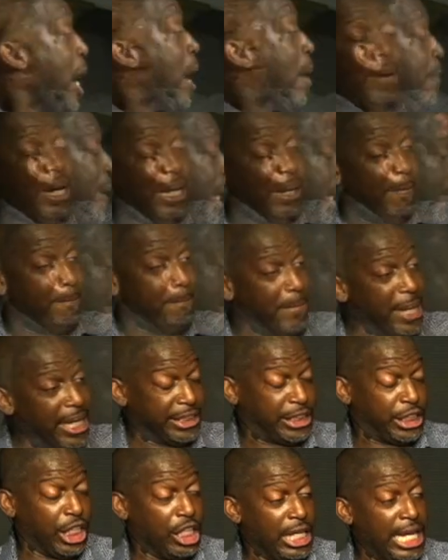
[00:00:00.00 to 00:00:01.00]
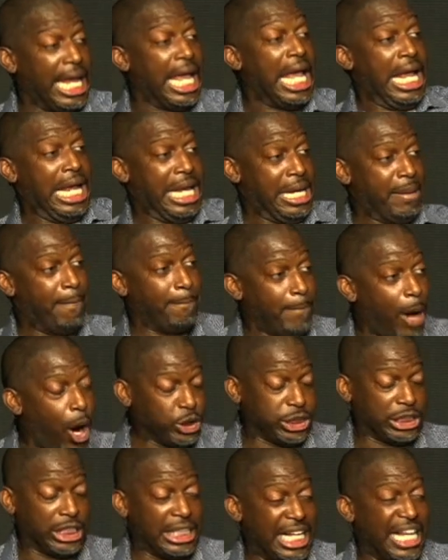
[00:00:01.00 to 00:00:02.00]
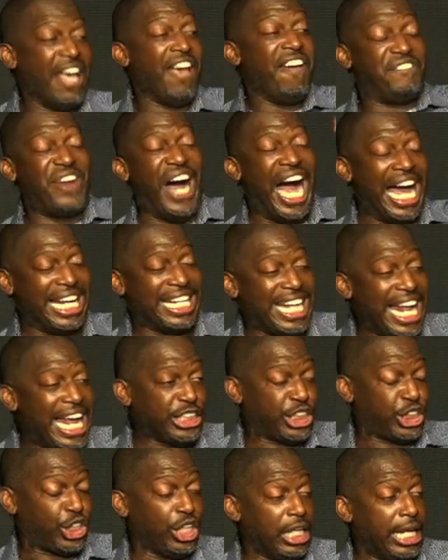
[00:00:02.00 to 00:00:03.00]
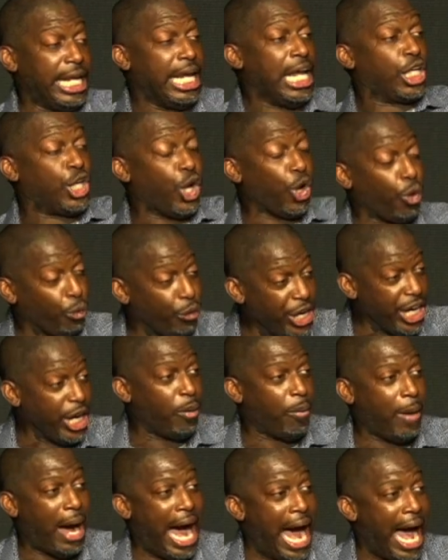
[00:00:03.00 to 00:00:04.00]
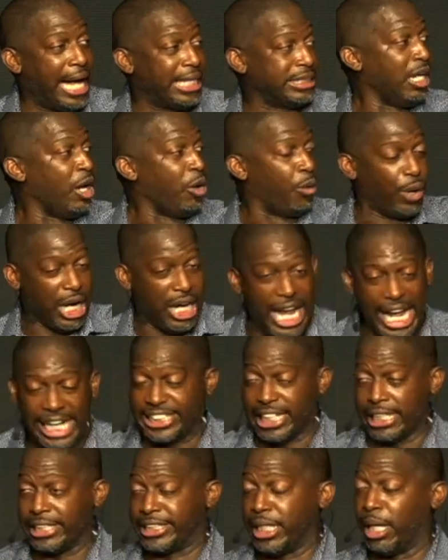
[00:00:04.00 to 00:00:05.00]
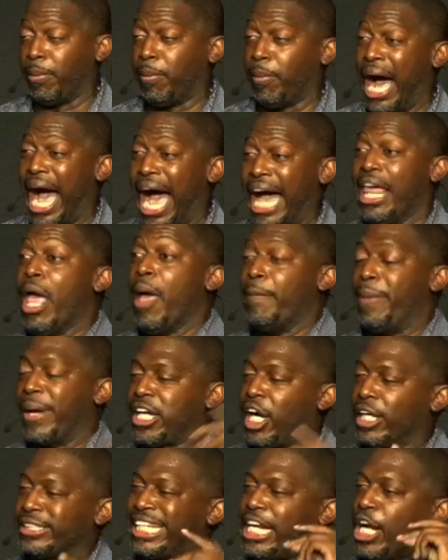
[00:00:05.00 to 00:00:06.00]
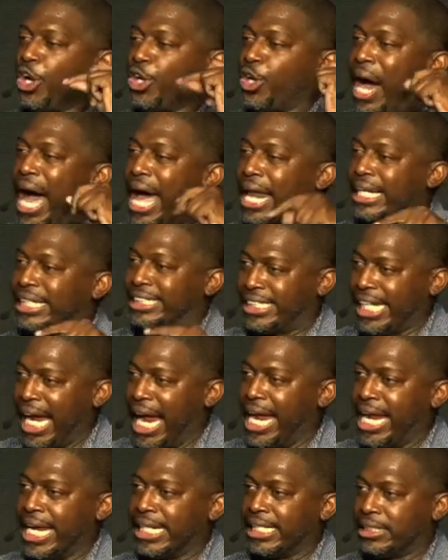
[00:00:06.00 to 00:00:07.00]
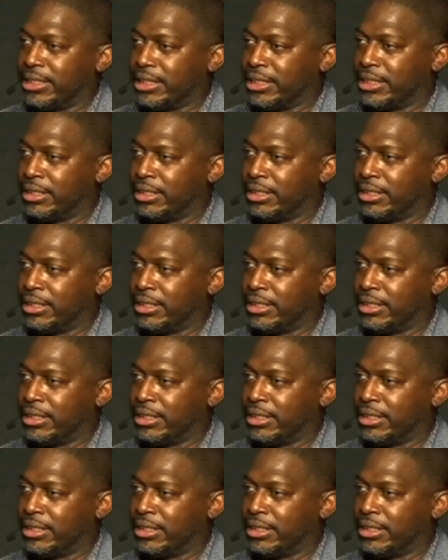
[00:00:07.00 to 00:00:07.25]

but mentally, emotionally, financially, career wise, relationship wise, because they don't know how to change.